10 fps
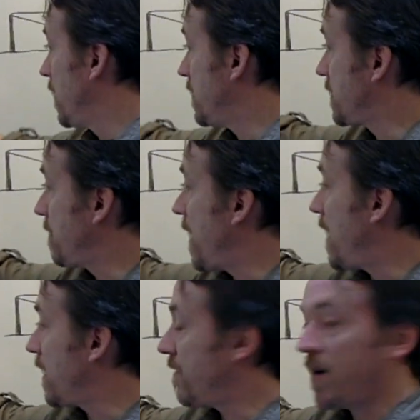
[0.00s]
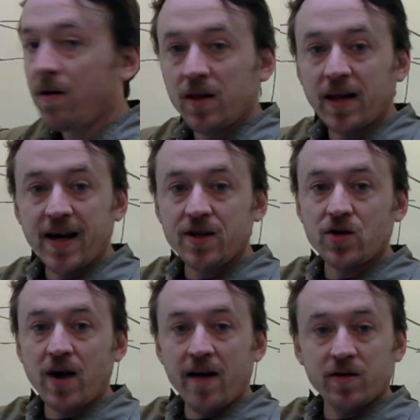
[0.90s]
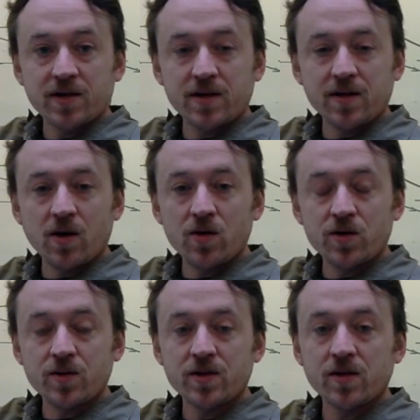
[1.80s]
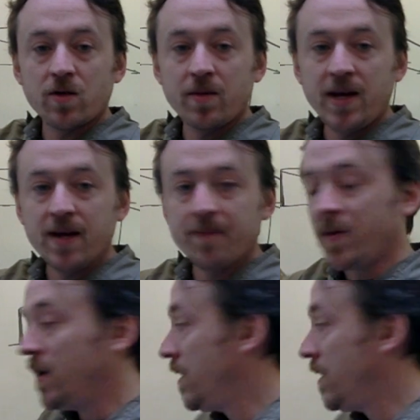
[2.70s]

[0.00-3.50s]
a schematic of how the light travels as it goes through a slower medium.